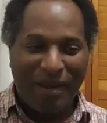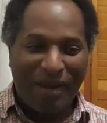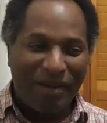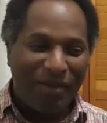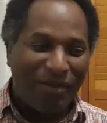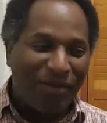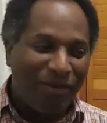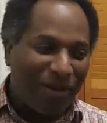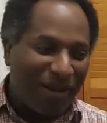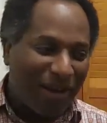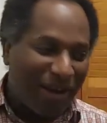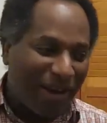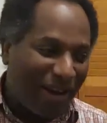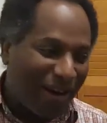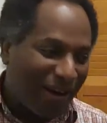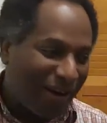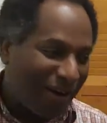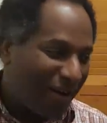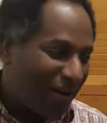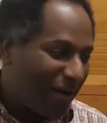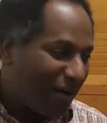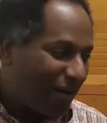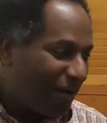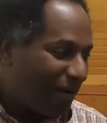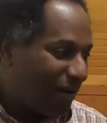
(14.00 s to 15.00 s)
I don't
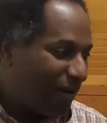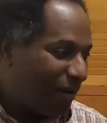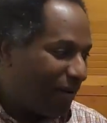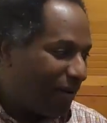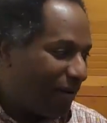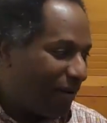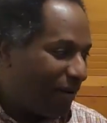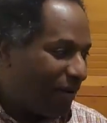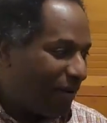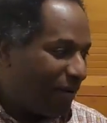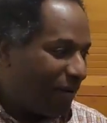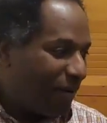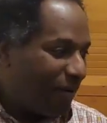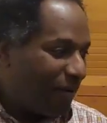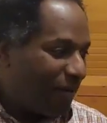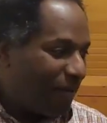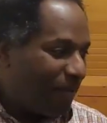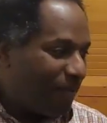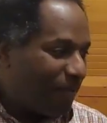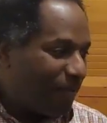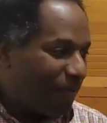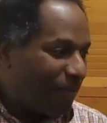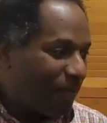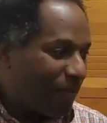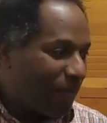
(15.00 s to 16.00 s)
care.
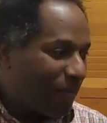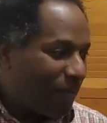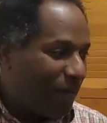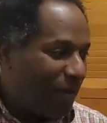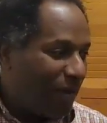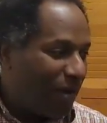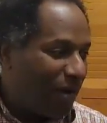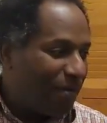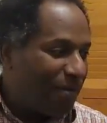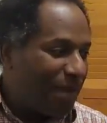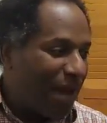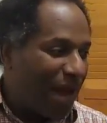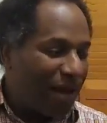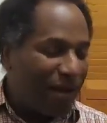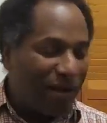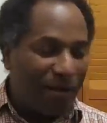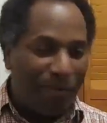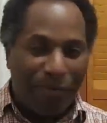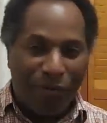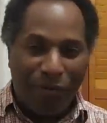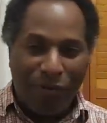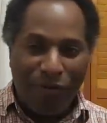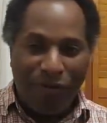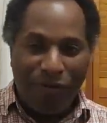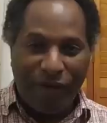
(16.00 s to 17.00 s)
You know, I'm not
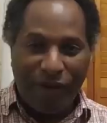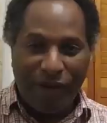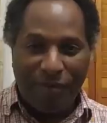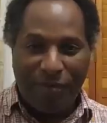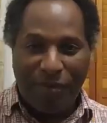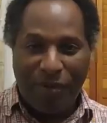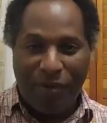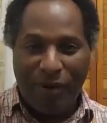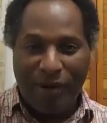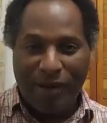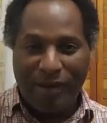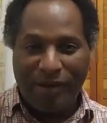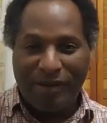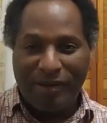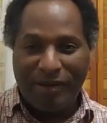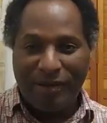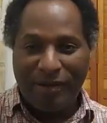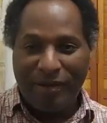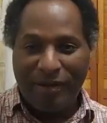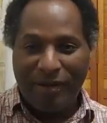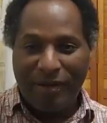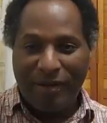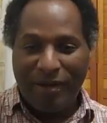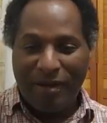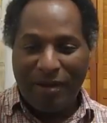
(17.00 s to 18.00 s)
going to prove any points.
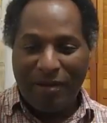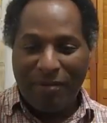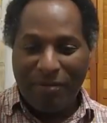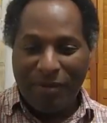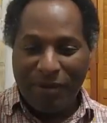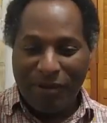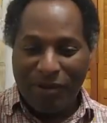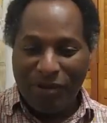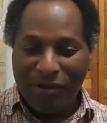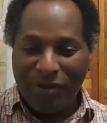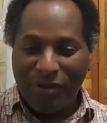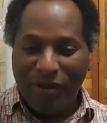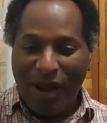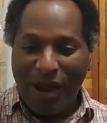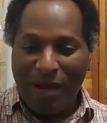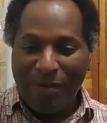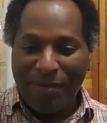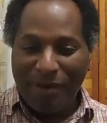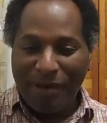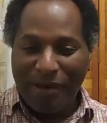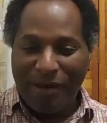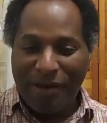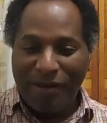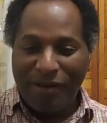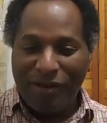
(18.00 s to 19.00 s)
But, you know, I
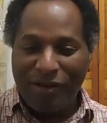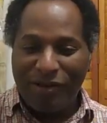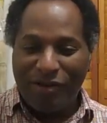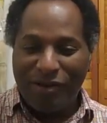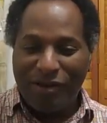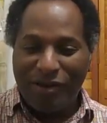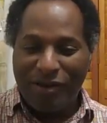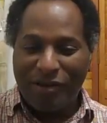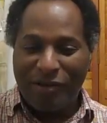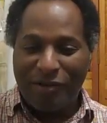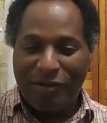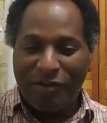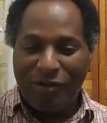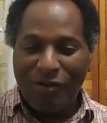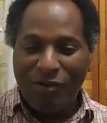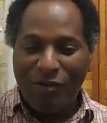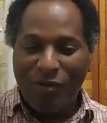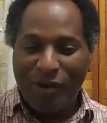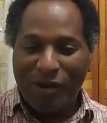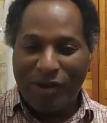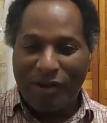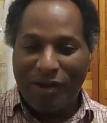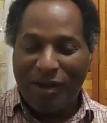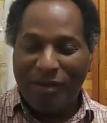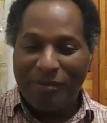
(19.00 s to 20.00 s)
believe that you should just do
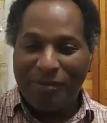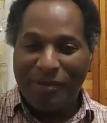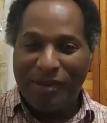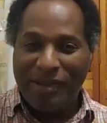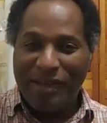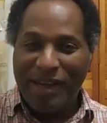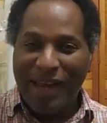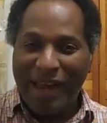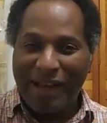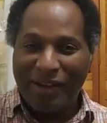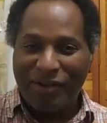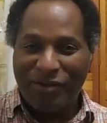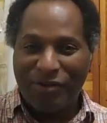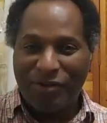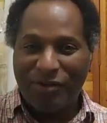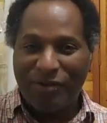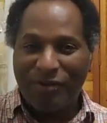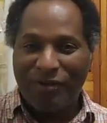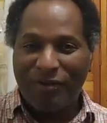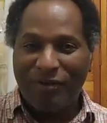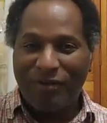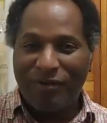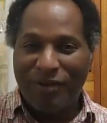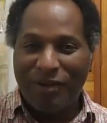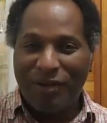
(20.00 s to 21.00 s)
what comes natural
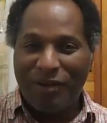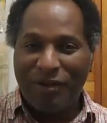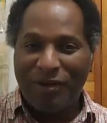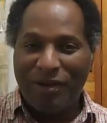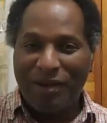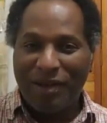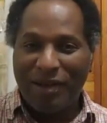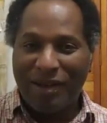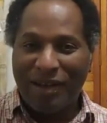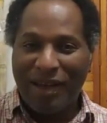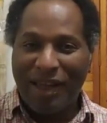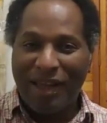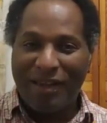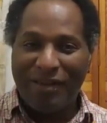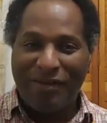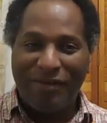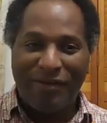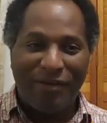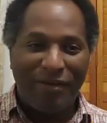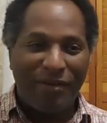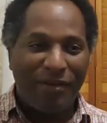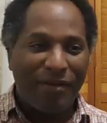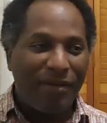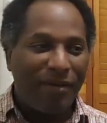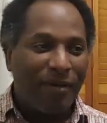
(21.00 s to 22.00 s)
for you in
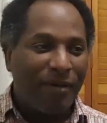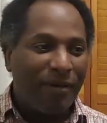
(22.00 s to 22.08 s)
life.